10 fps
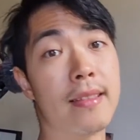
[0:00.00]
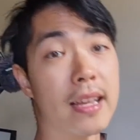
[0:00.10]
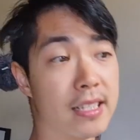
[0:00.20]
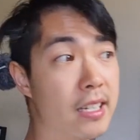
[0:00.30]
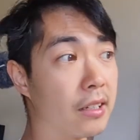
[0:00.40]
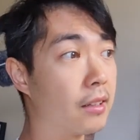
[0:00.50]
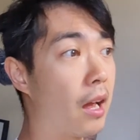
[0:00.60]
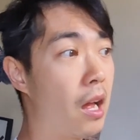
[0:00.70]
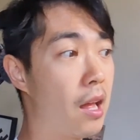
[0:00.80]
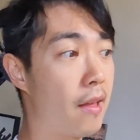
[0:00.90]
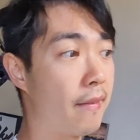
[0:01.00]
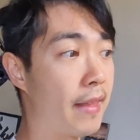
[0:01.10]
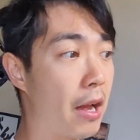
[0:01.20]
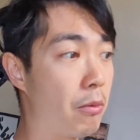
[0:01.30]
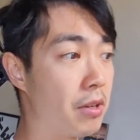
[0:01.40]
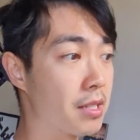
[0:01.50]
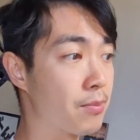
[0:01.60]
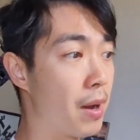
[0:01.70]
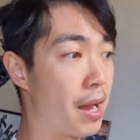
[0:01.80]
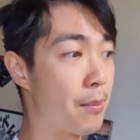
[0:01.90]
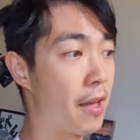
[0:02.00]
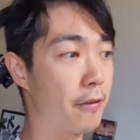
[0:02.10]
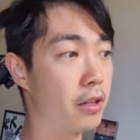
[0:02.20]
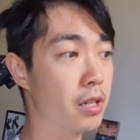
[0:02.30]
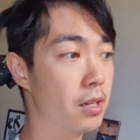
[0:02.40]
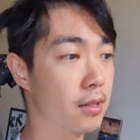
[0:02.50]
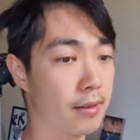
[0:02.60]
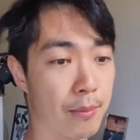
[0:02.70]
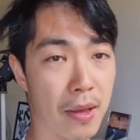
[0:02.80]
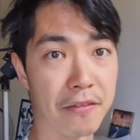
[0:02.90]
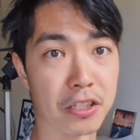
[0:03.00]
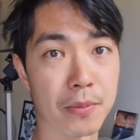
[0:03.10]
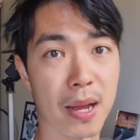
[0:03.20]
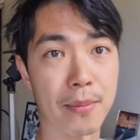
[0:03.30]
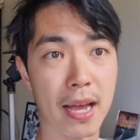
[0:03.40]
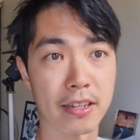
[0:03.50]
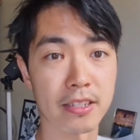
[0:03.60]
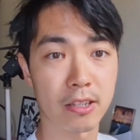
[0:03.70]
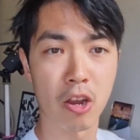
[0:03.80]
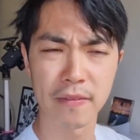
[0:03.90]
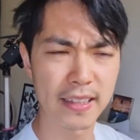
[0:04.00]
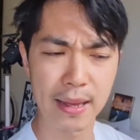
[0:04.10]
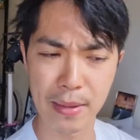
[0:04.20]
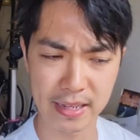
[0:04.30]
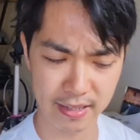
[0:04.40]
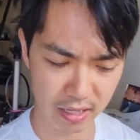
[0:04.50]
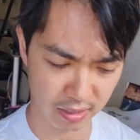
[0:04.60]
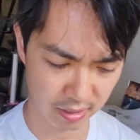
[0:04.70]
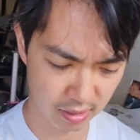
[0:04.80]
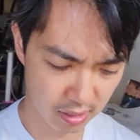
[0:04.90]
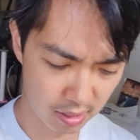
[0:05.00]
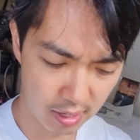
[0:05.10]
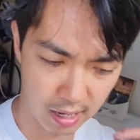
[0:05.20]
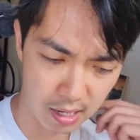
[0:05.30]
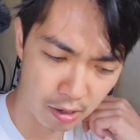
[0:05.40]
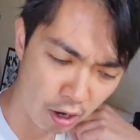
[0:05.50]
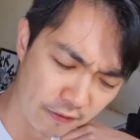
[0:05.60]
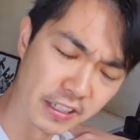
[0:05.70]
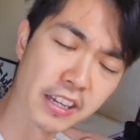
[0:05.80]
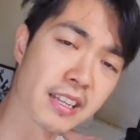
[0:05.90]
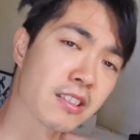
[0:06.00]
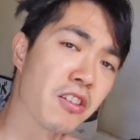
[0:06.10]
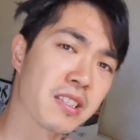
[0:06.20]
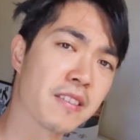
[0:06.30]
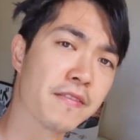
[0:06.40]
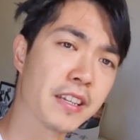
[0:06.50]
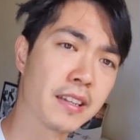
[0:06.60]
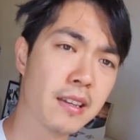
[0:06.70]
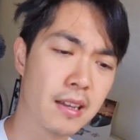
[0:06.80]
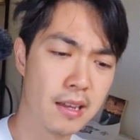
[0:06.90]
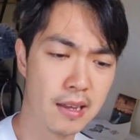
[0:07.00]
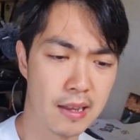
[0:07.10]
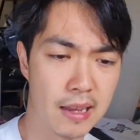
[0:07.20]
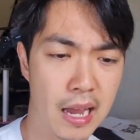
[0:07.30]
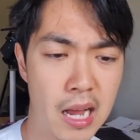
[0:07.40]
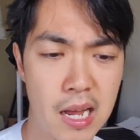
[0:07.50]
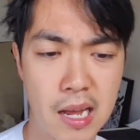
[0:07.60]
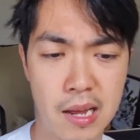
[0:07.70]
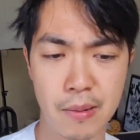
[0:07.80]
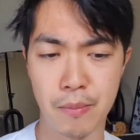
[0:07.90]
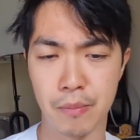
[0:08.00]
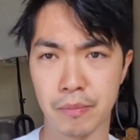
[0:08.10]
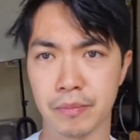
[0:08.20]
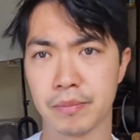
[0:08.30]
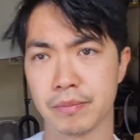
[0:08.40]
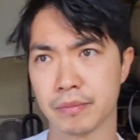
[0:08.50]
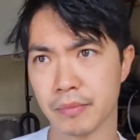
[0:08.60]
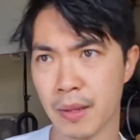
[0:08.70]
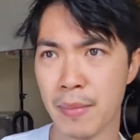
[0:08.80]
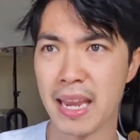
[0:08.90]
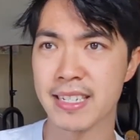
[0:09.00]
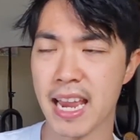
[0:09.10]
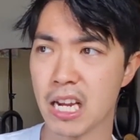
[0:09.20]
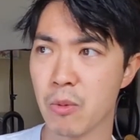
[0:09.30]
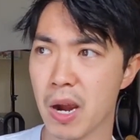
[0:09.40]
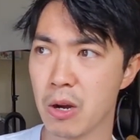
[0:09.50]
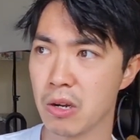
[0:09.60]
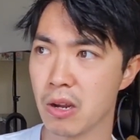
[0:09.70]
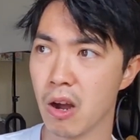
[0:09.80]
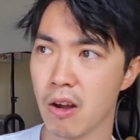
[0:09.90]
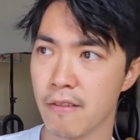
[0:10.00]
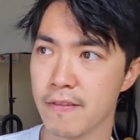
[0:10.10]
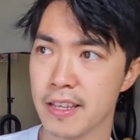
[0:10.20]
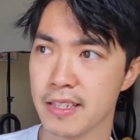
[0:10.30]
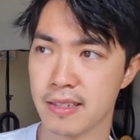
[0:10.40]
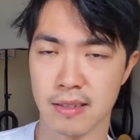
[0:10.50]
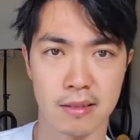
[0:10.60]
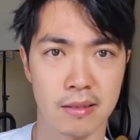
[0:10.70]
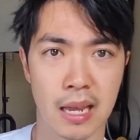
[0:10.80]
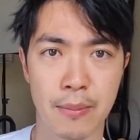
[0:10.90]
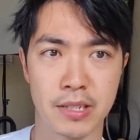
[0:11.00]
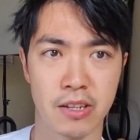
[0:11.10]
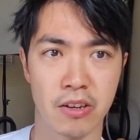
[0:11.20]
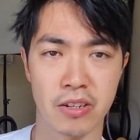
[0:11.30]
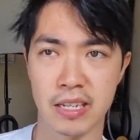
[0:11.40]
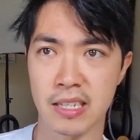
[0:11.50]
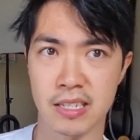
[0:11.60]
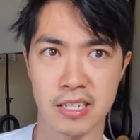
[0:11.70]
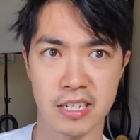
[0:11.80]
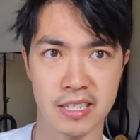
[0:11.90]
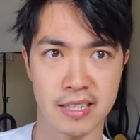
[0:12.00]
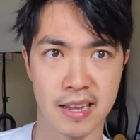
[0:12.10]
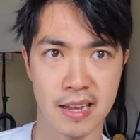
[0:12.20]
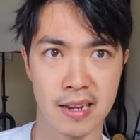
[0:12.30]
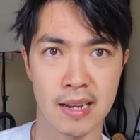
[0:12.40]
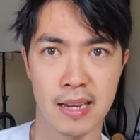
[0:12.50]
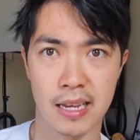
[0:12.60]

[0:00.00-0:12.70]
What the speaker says: that's it. That was my method, the method to my madness. Hopefully that makes sense. Hopefully you guys learned something. The main takeaway of this episode is just that